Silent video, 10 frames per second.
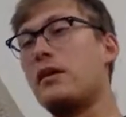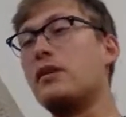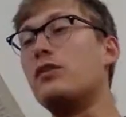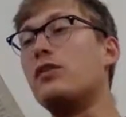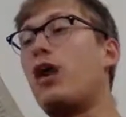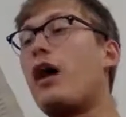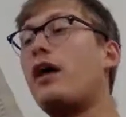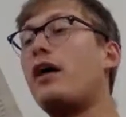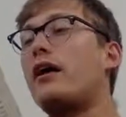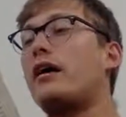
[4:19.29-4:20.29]
The
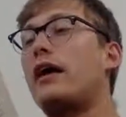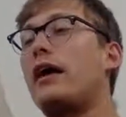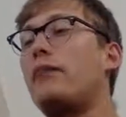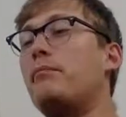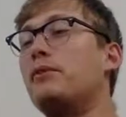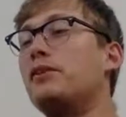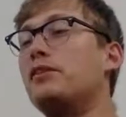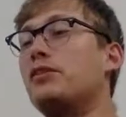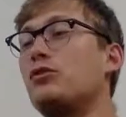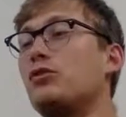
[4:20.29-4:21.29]
lot had
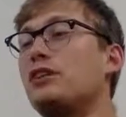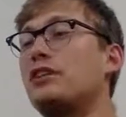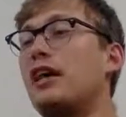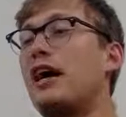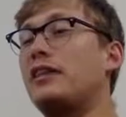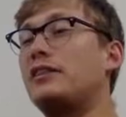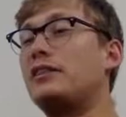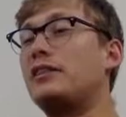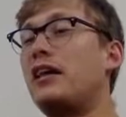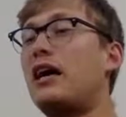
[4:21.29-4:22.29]
buildings on three
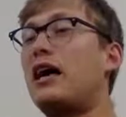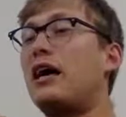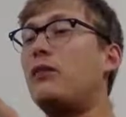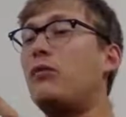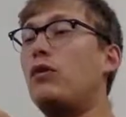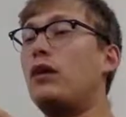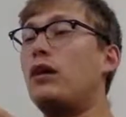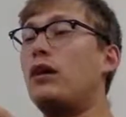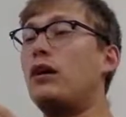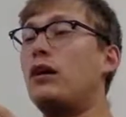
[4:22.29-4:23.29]
sides. I
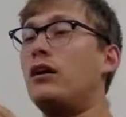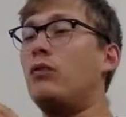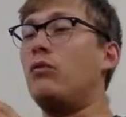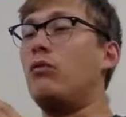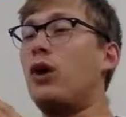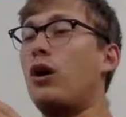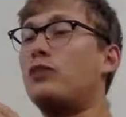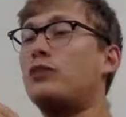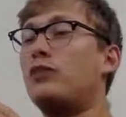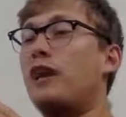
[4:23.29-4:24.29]
uh,
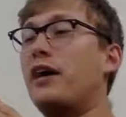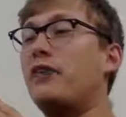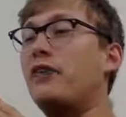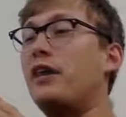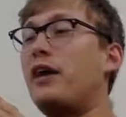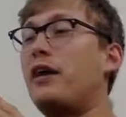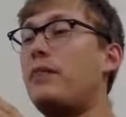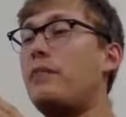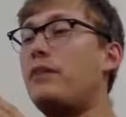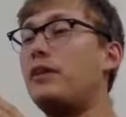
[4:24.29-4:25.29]
walked around and
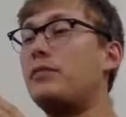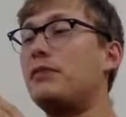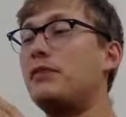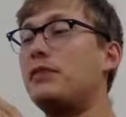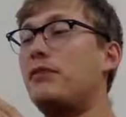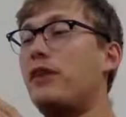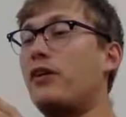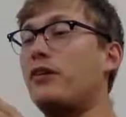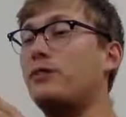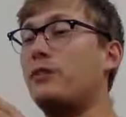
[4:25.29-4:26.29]
picked myself
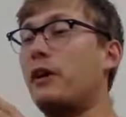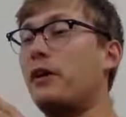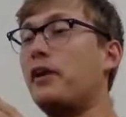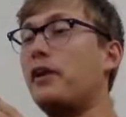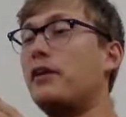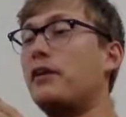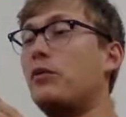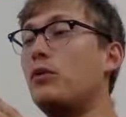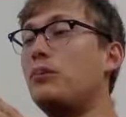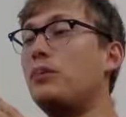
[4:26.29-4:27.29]
out a spot that
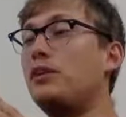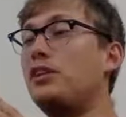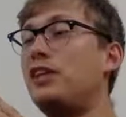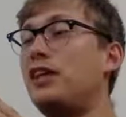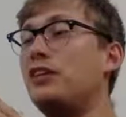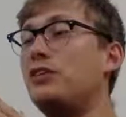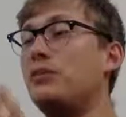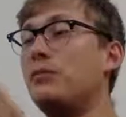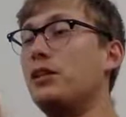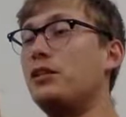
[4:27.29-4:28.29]
wouldn't be shaded too
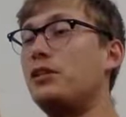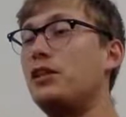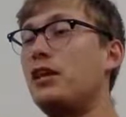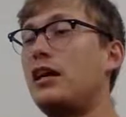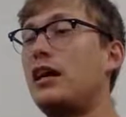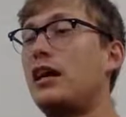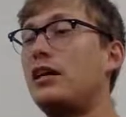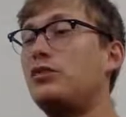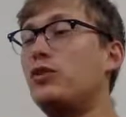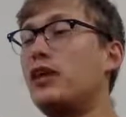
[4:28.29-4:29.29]
much. I
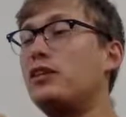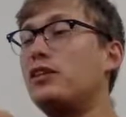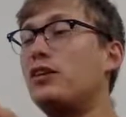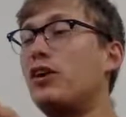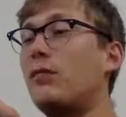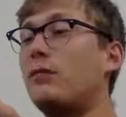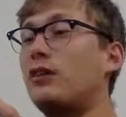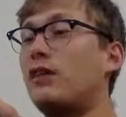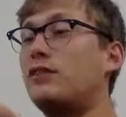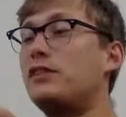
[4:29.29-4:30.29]
dragged the garbage
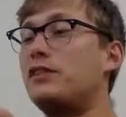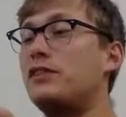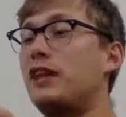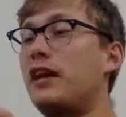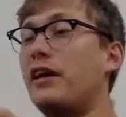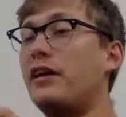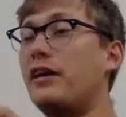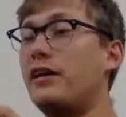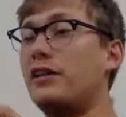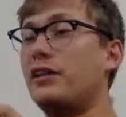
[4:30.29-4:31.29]
off to the side
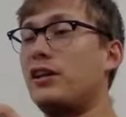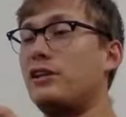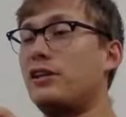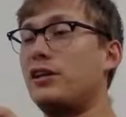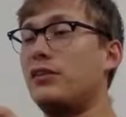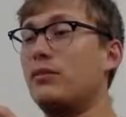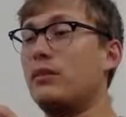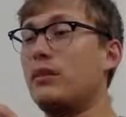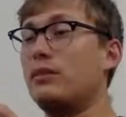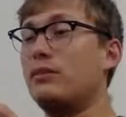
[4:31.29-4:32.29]
and tossed out the
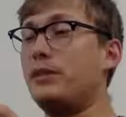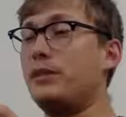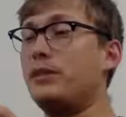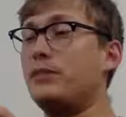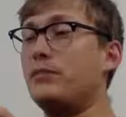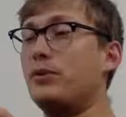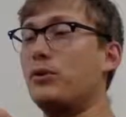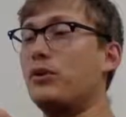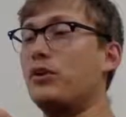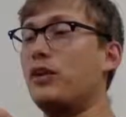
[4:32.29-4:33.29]
biggest pieces of
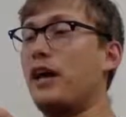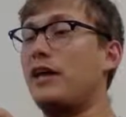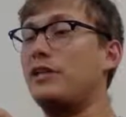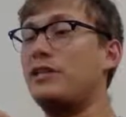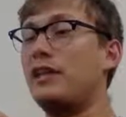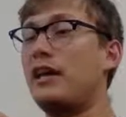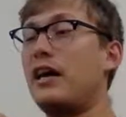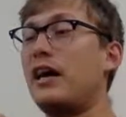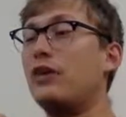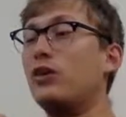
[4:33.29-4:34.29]
broken glass.
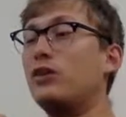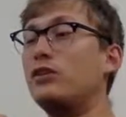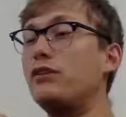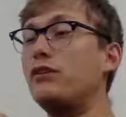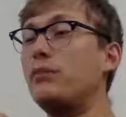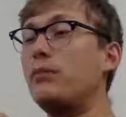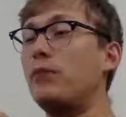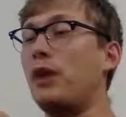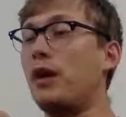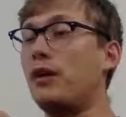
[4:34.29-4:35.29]
I looked over my
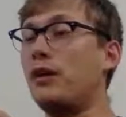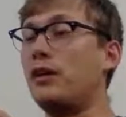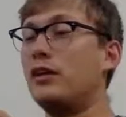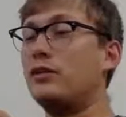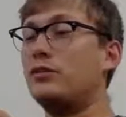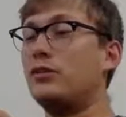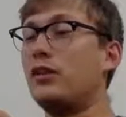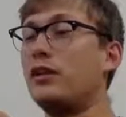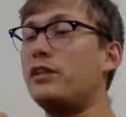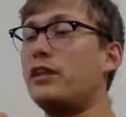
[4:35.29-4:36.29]
plot,
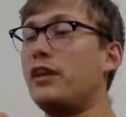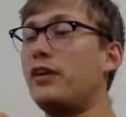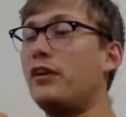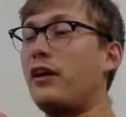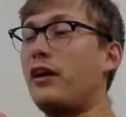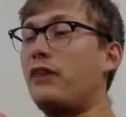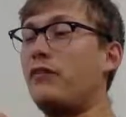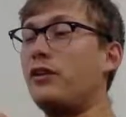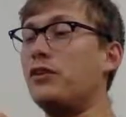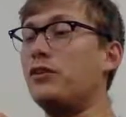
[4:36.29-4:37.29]
squatted down, and
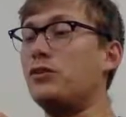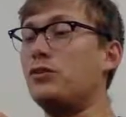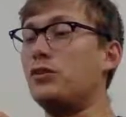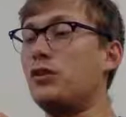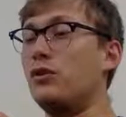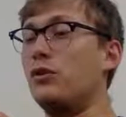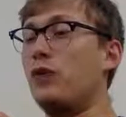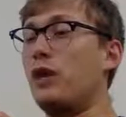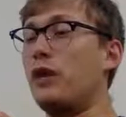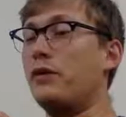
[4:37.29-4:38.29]
fingered the soil a
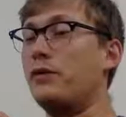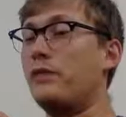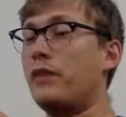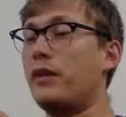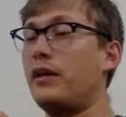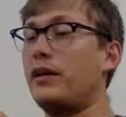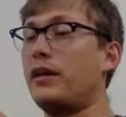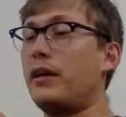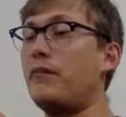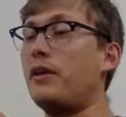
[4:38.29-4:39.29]
while.
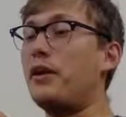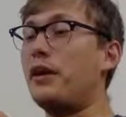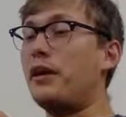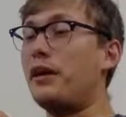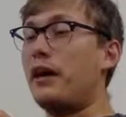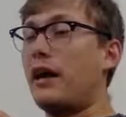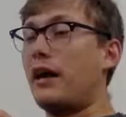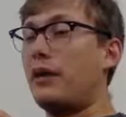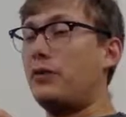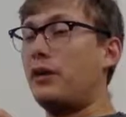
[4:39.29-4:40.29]
That Monday,
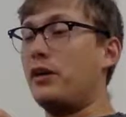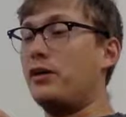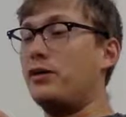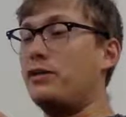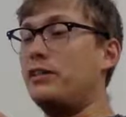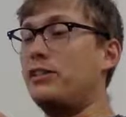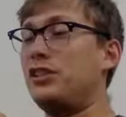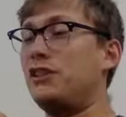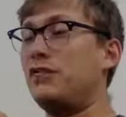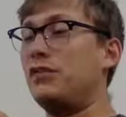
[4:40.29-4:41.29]
I brought a
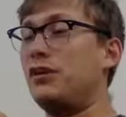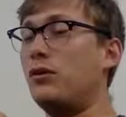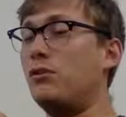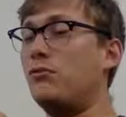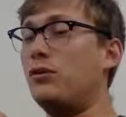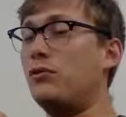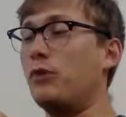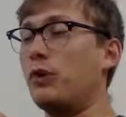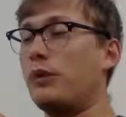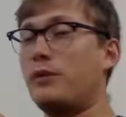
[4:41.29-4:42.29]
shovel home from
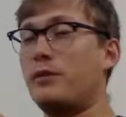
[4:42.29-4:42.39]
work.